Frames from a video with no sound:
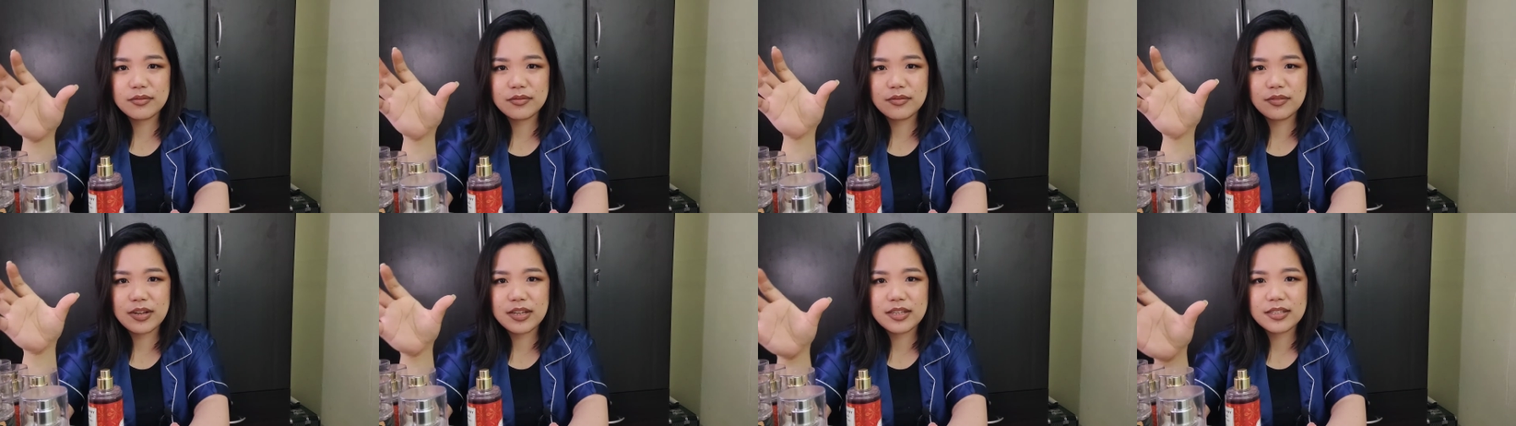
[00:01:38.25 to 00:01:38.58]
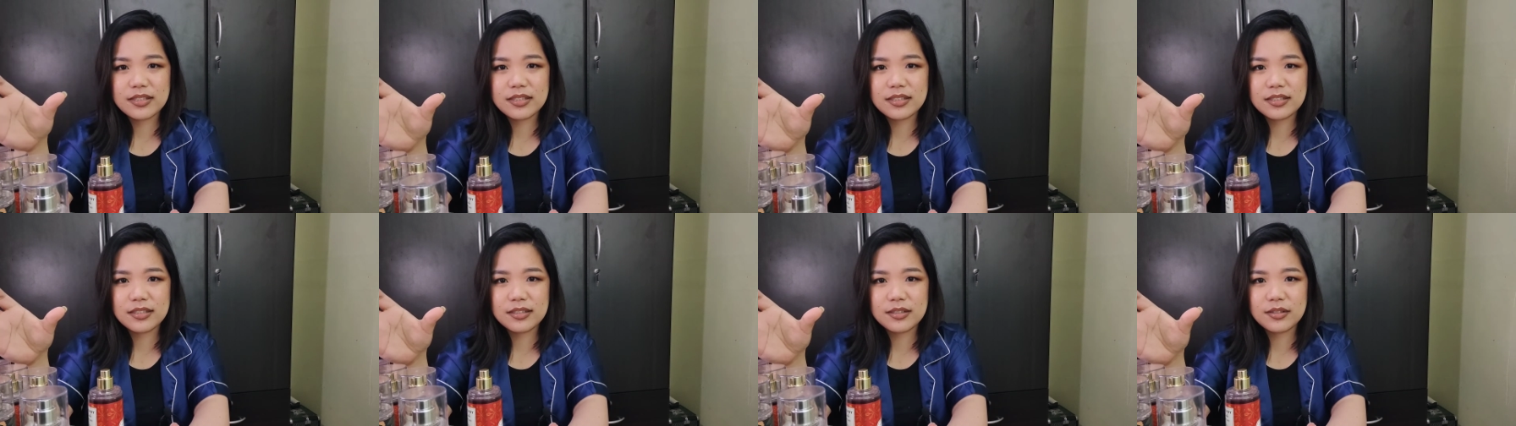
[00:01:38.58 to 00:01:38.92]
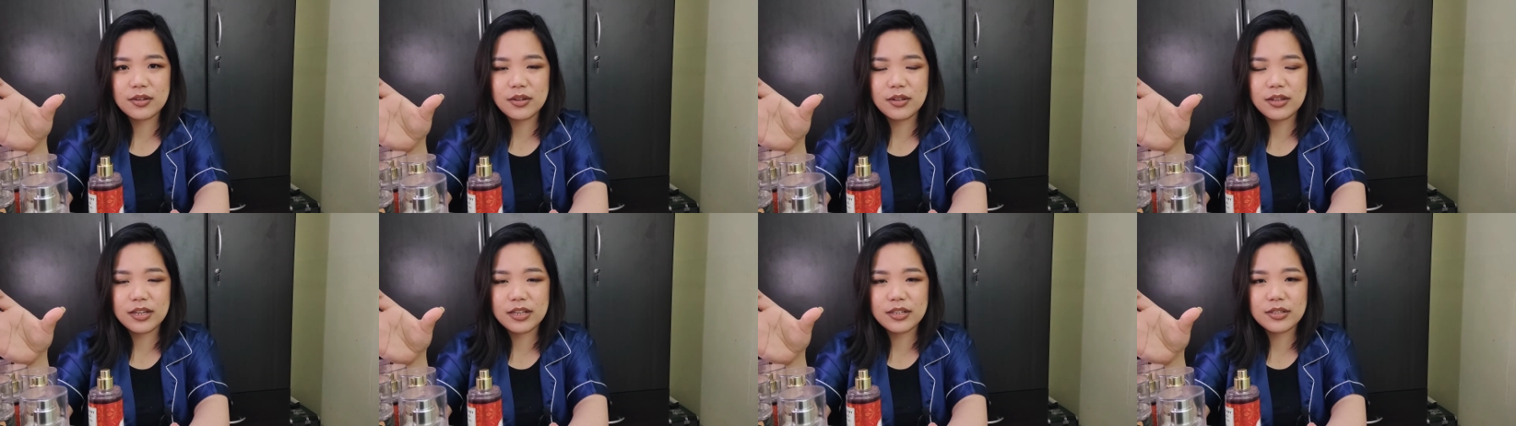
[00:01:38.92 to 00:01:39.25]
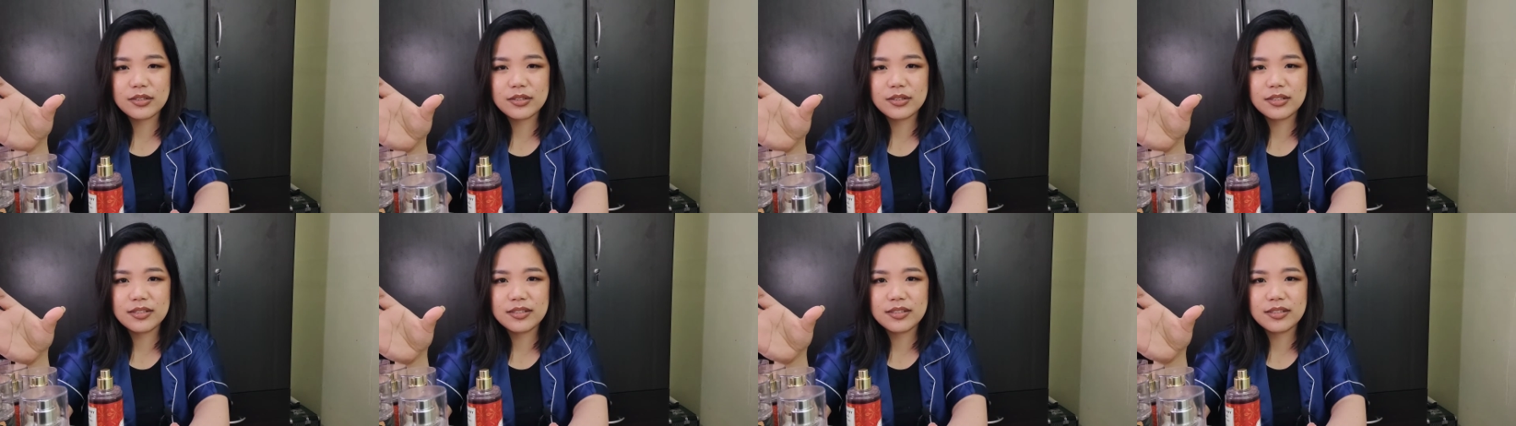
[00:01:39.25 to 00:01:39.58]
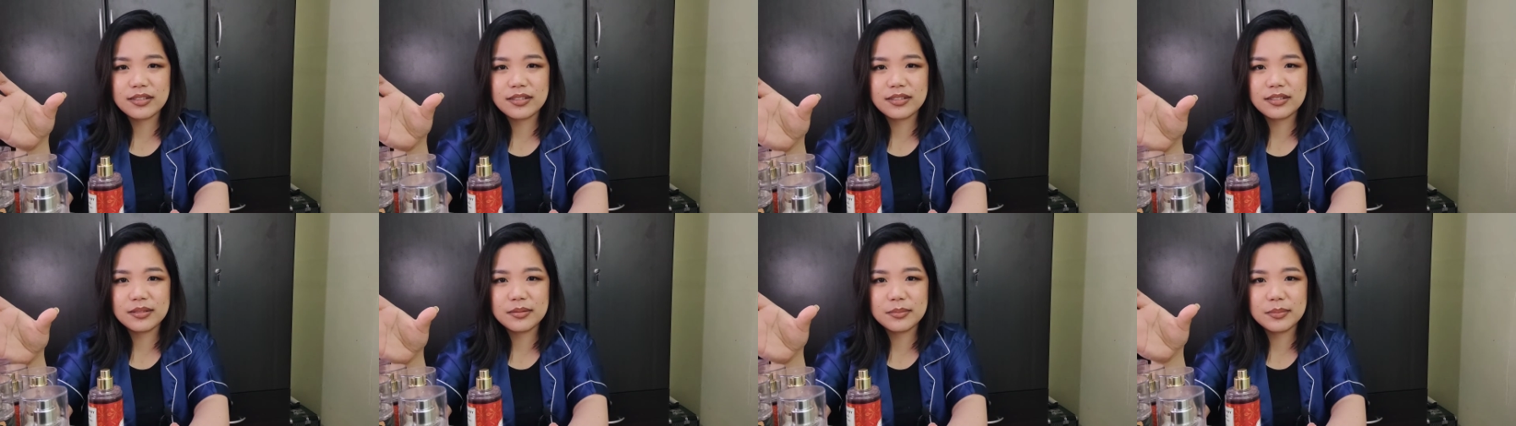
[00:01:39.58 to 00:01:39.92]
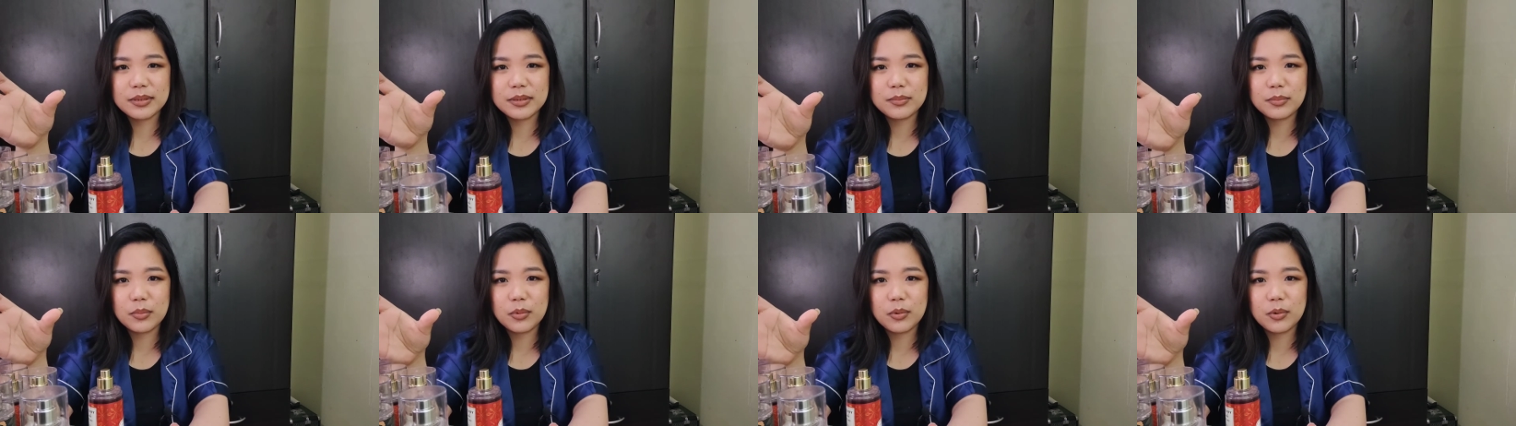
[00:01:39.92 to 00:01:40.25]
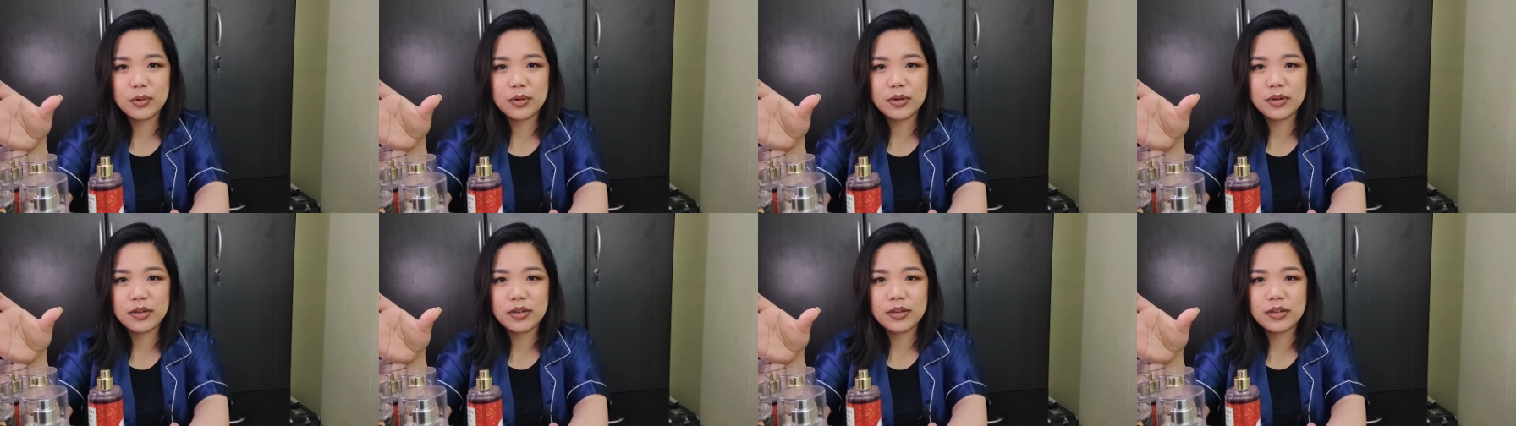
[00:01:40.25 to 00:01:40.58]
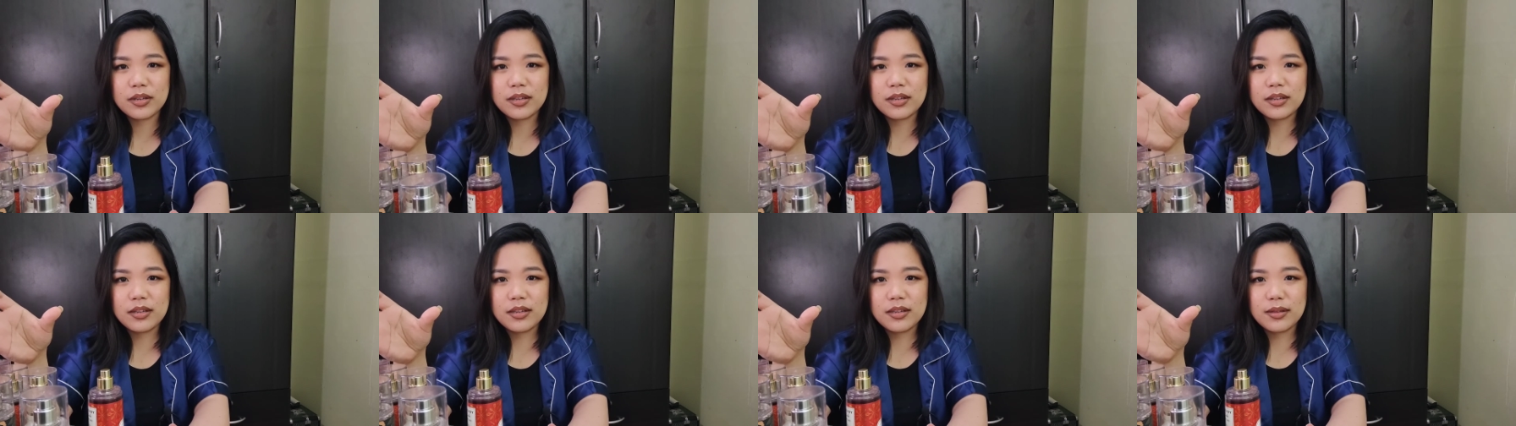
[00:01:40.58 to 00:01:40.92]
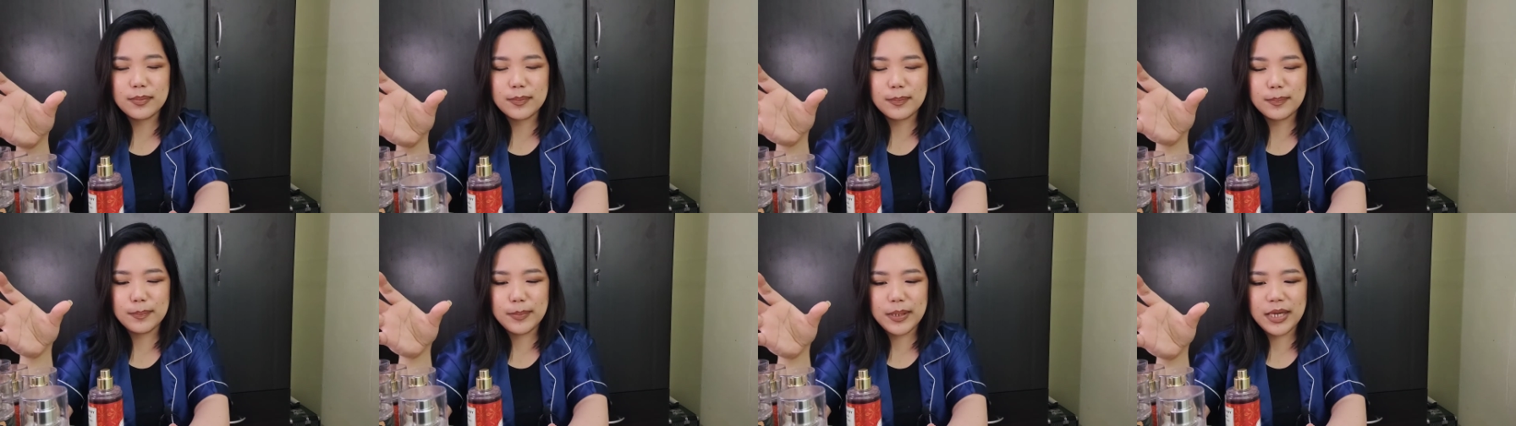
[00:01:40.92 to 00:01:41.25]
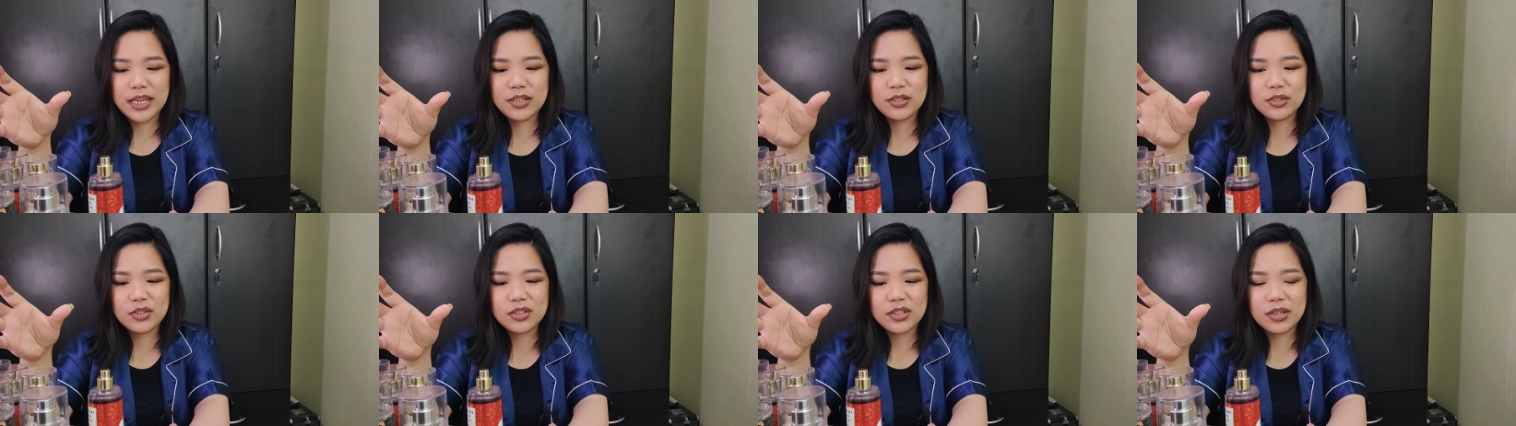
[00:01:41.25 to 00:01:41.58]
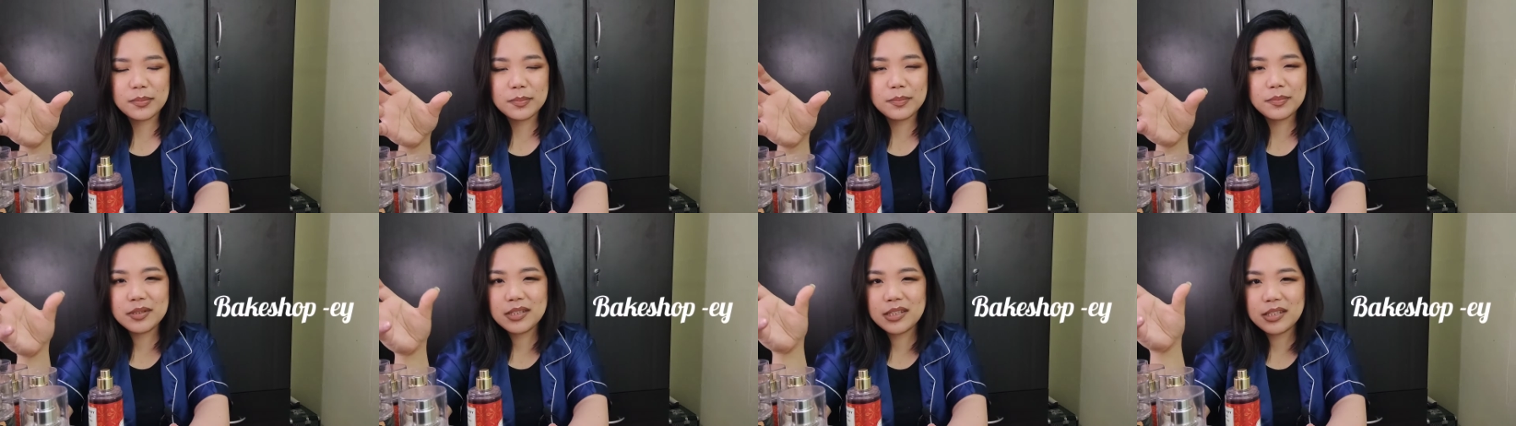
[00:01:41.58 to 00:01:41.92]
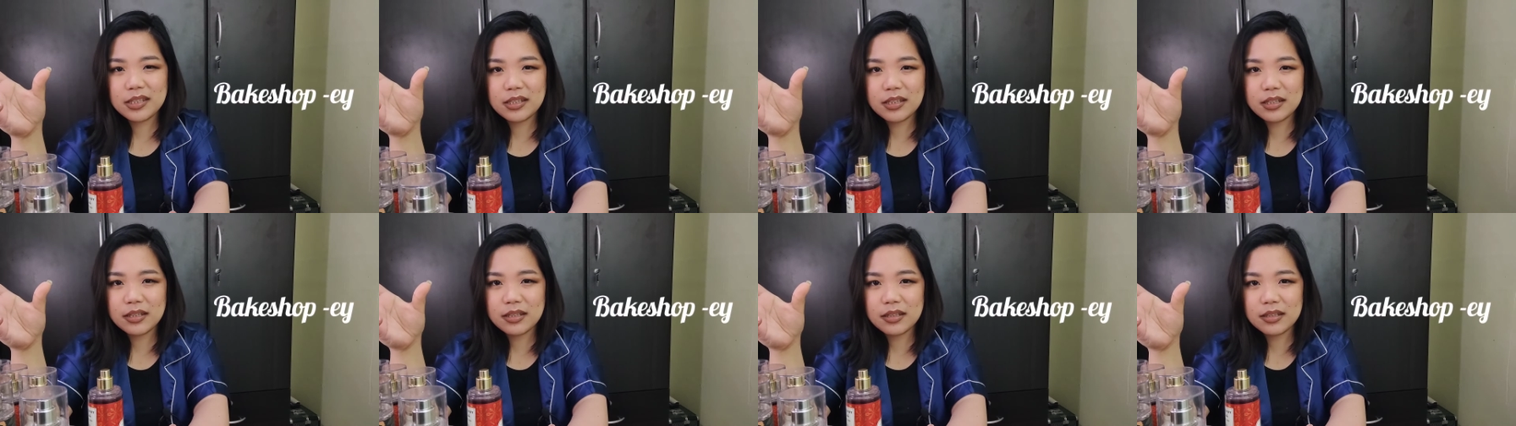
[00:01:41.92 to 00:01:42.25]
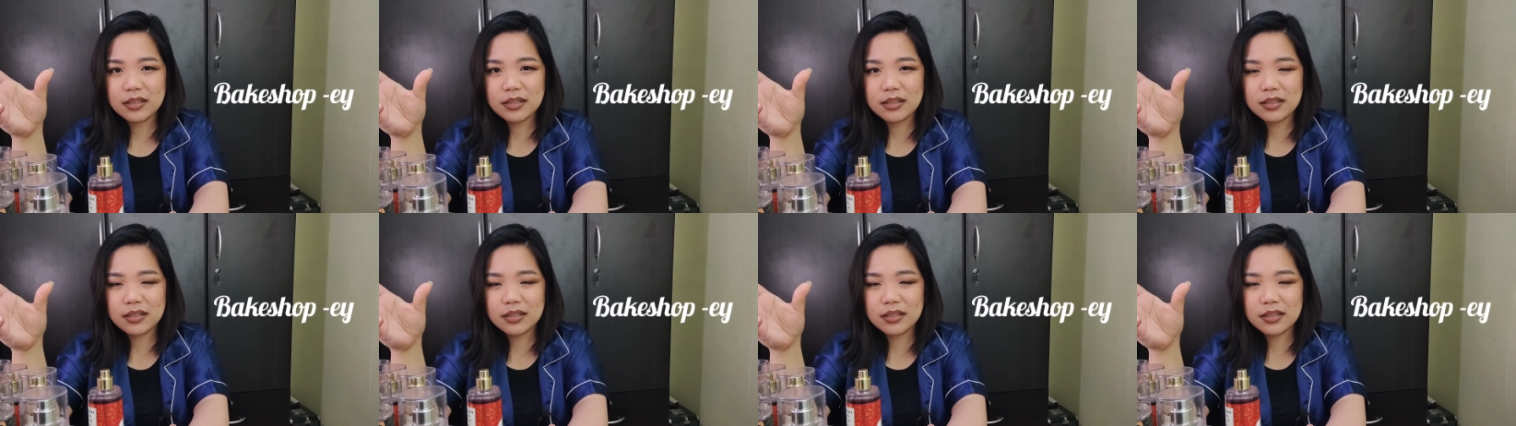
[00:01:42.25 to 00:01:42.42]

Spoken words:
And faceted collection is a little bit more bake shop-y.